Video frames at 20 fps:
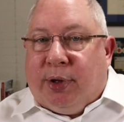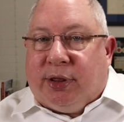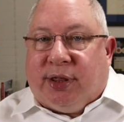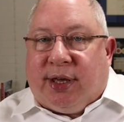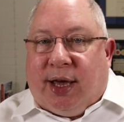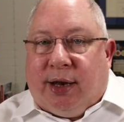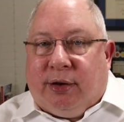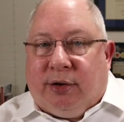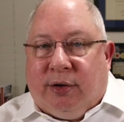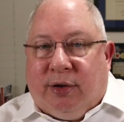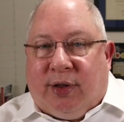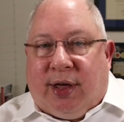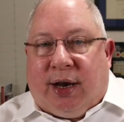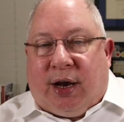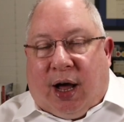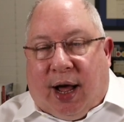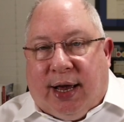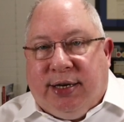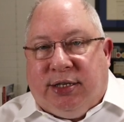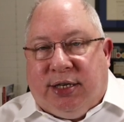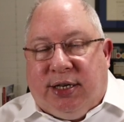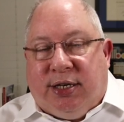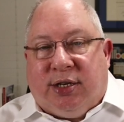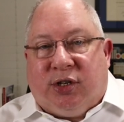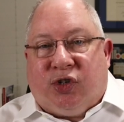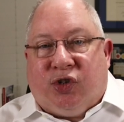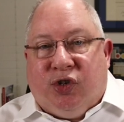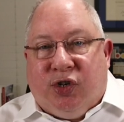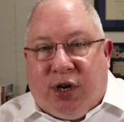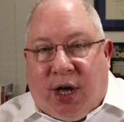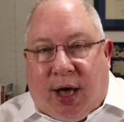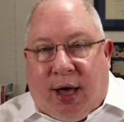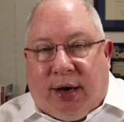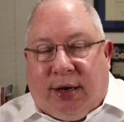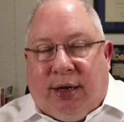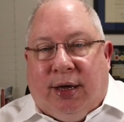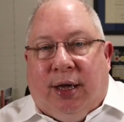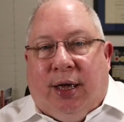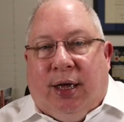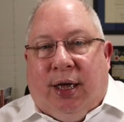but that ID does
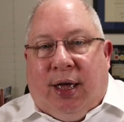not